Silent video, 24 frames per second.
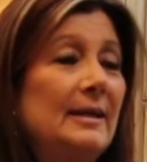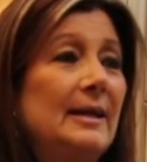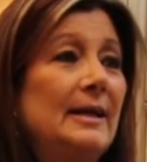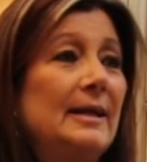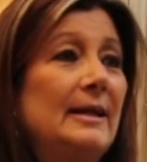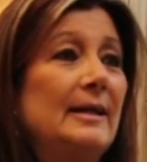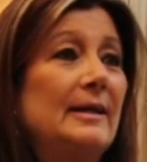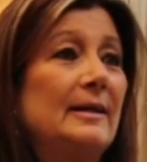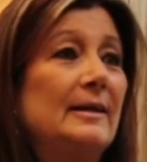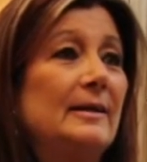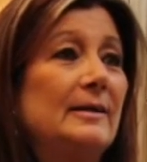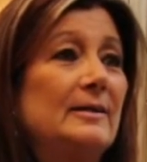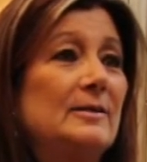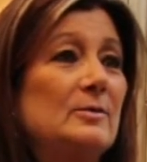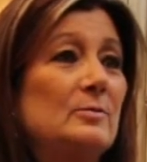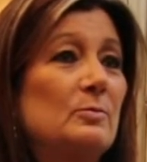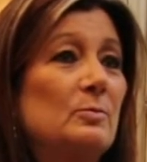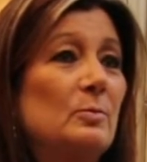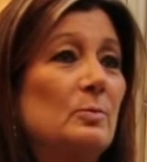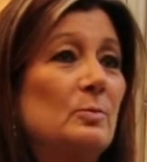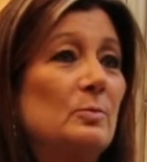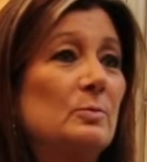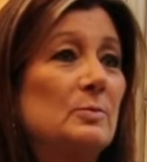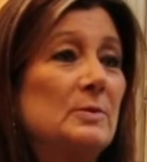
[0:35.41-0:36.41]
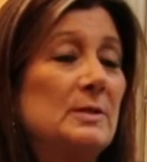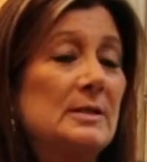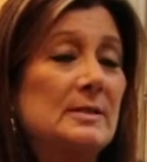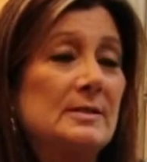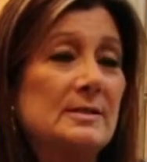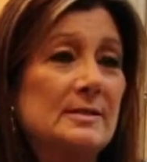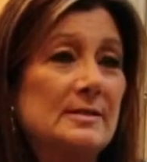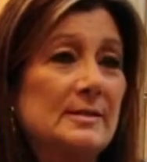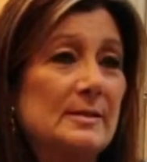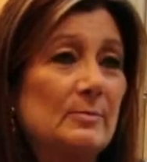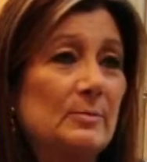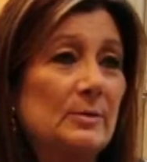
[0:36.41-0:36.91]
and
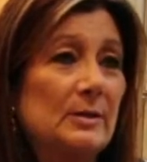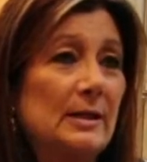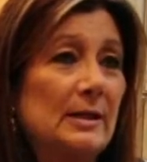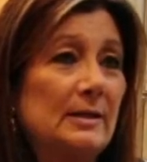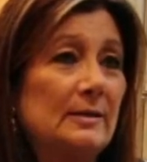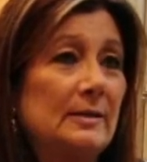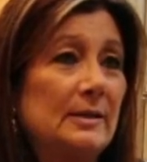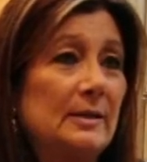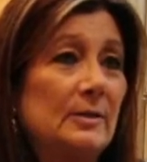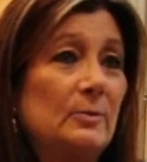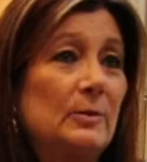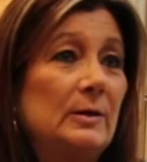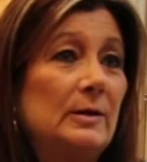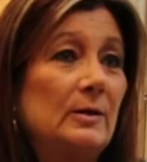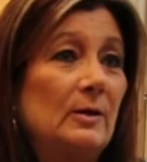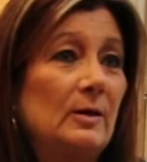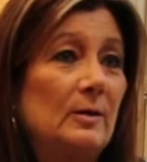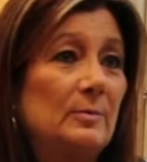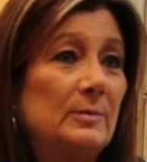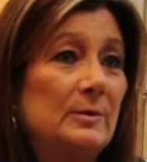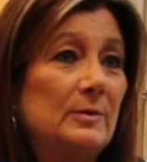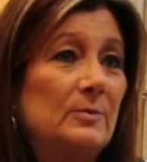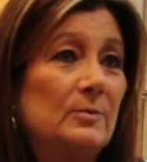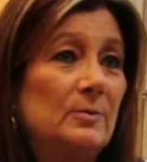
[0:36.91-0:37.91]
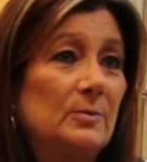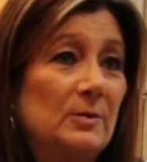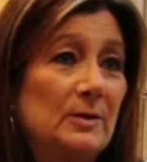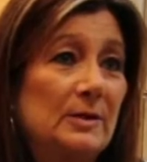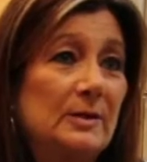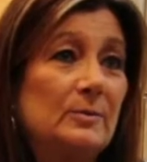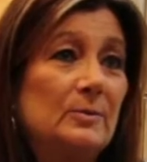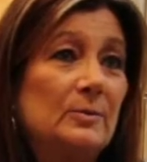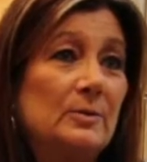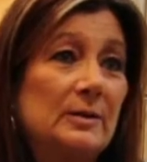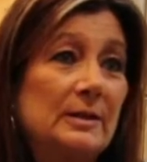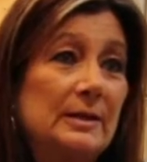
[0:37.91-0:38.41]
this is something I think we'd all be
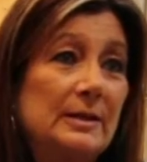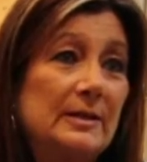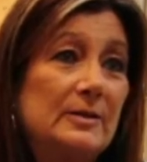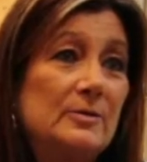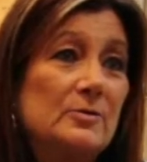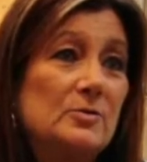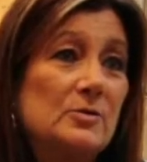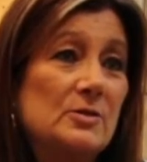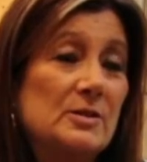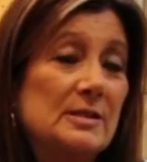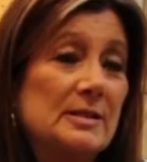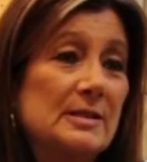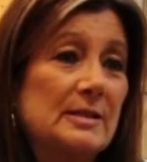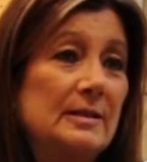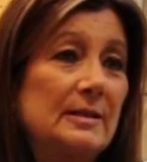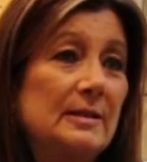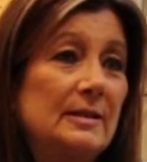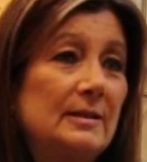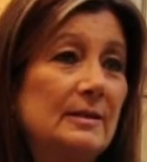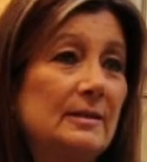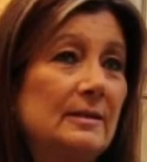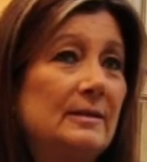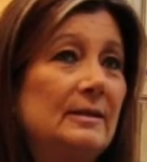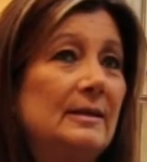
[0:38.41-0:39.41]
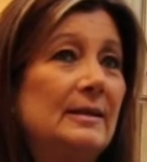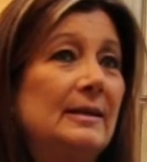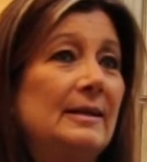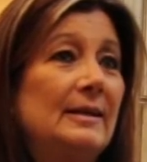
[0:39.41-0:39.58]
really, really interested in,